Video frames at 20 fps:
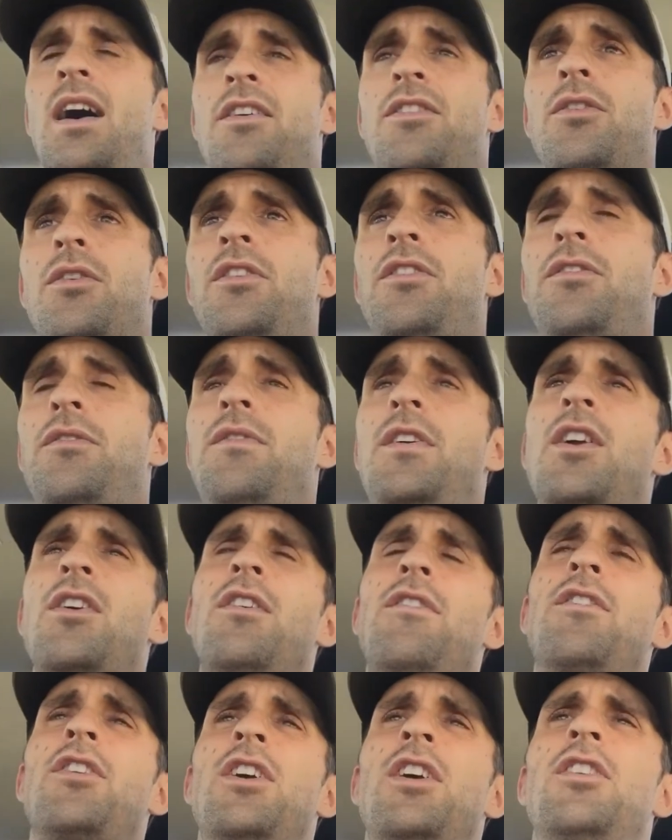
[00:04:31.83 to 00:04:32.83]
So it's
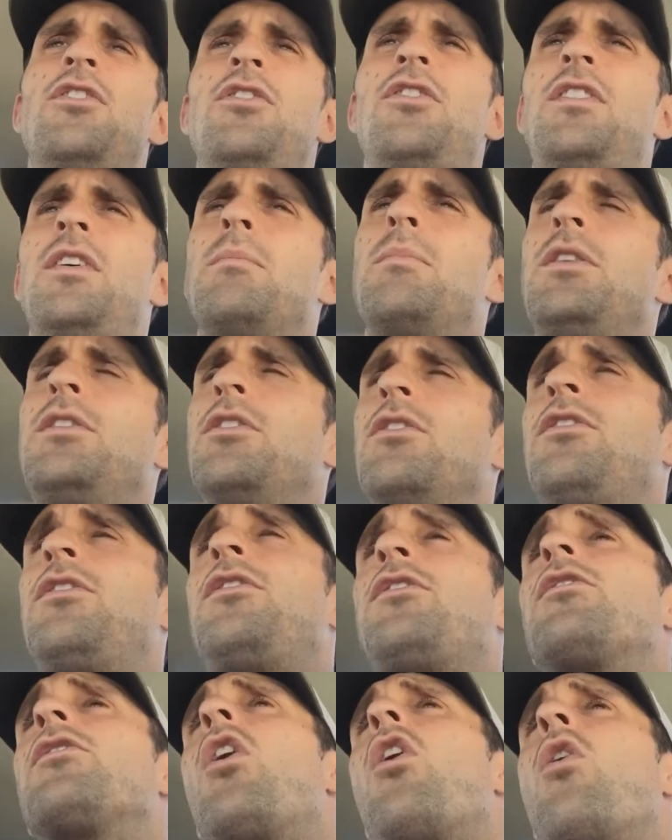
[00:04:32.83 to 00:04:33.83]
very, very interesting, but there's
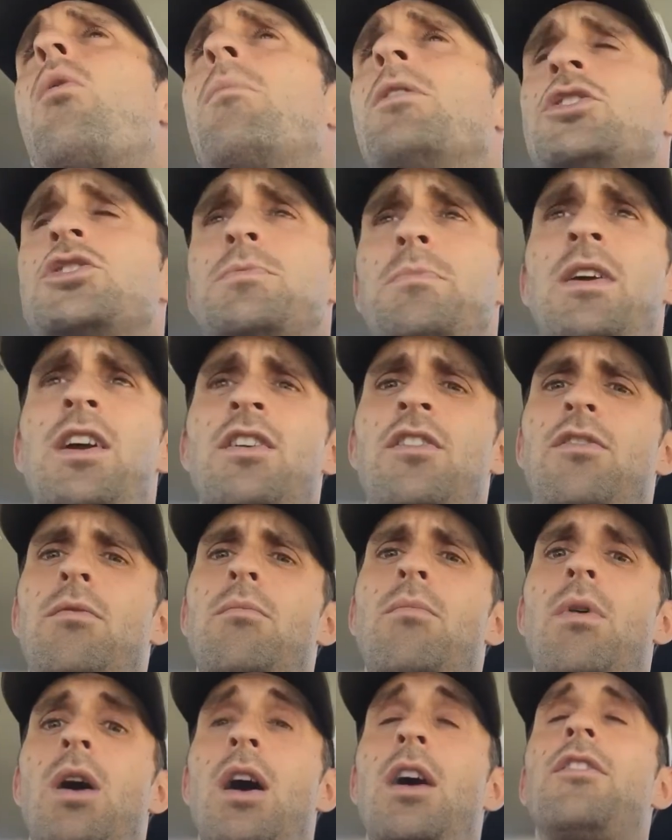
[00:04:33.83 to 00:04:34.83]
so much
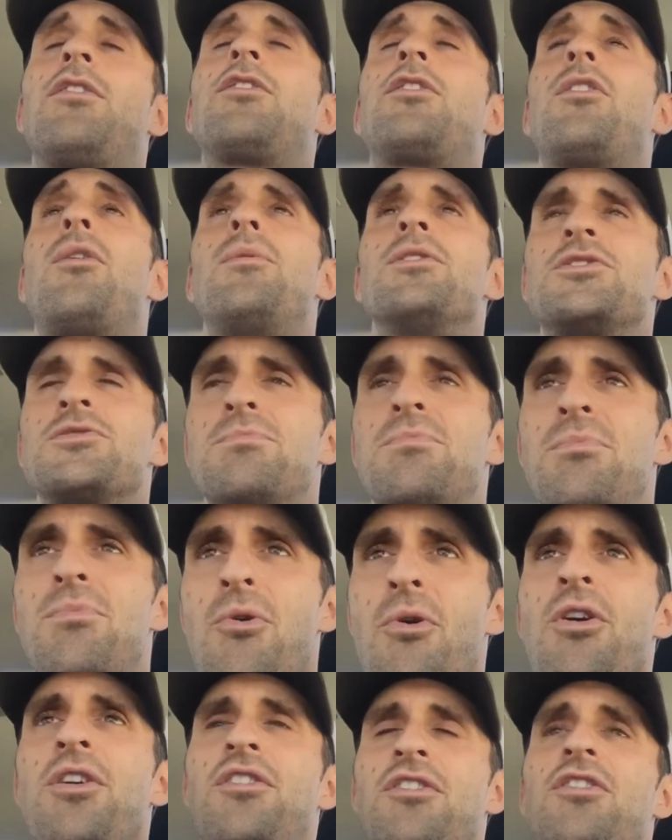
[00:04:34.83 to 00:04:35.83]

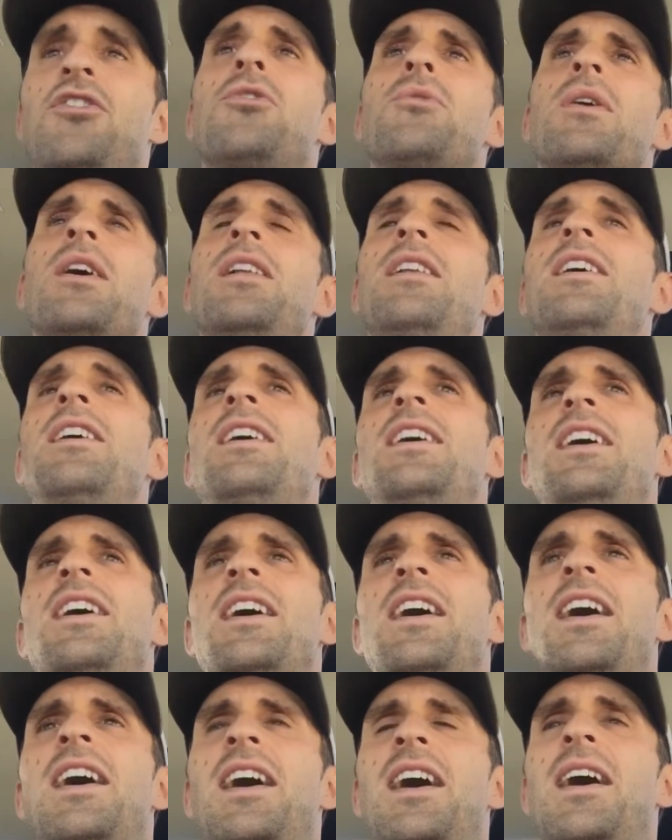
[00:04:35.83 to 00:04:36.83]
more to it
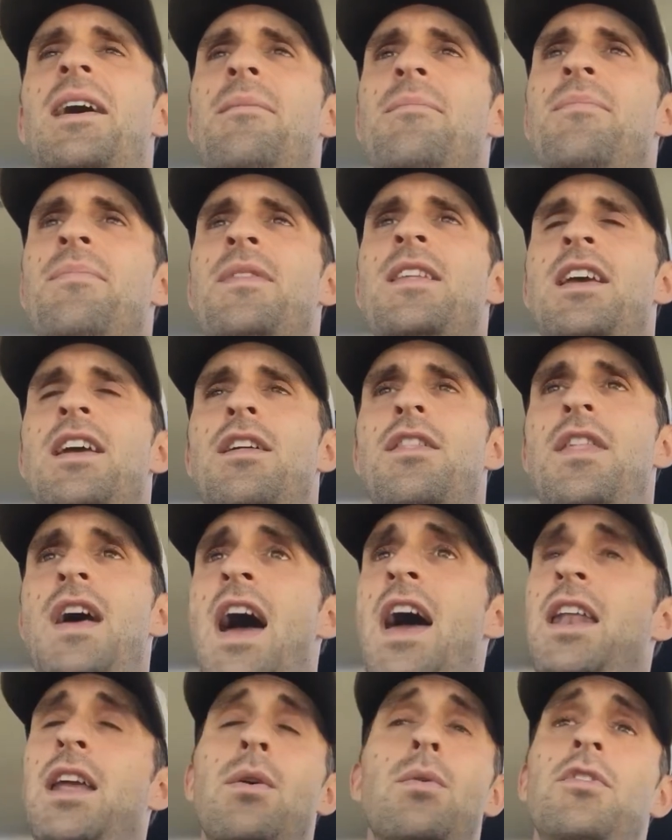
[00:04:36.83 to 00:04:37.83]

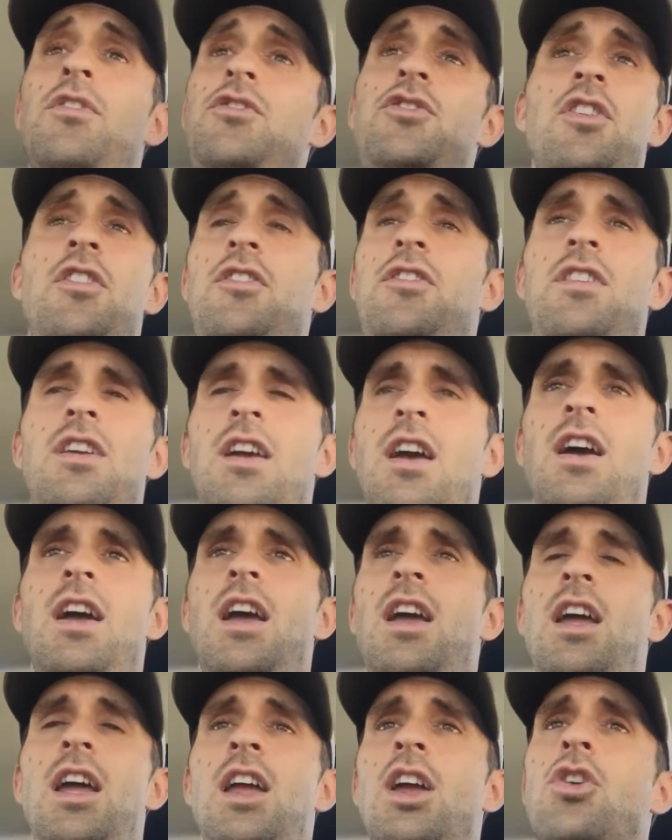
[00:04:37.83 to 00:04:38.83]
that it was just
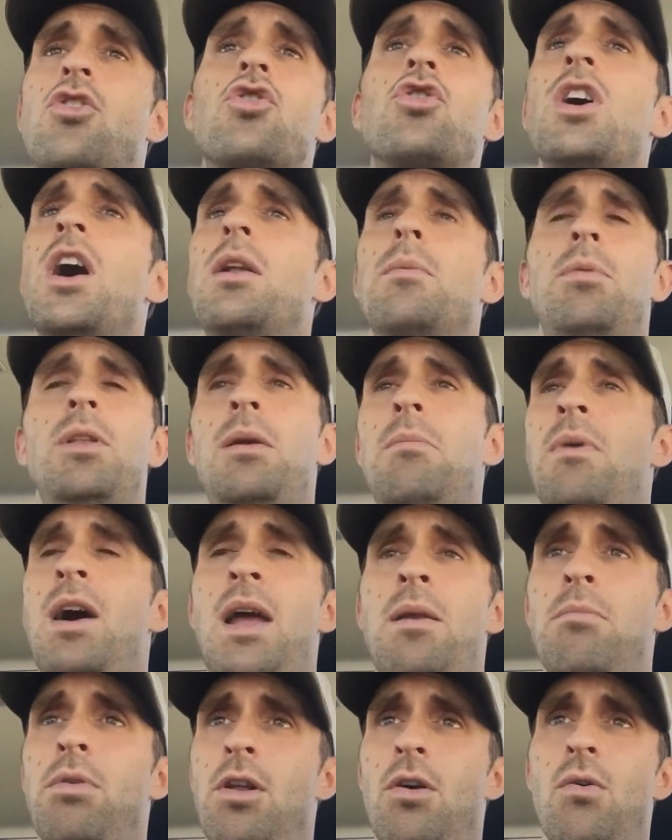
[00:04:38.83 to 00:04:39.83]
incredibly
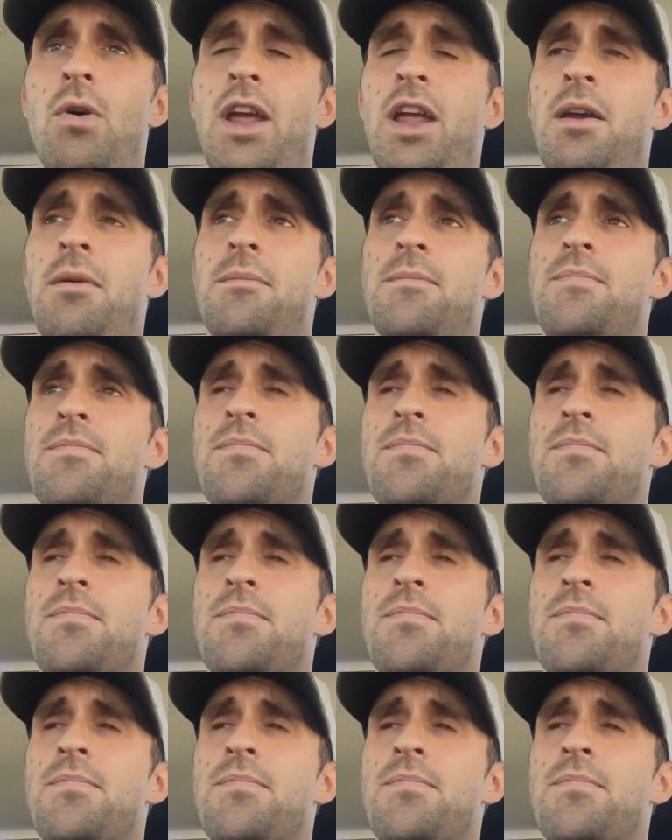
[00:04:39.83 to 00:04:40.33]
mind-blowing.